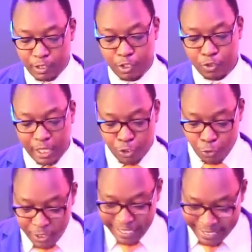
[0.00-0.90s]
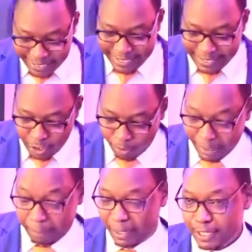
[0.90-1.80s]
so there are two senses this
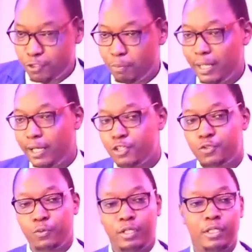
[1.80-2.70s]
commandment is to be understood.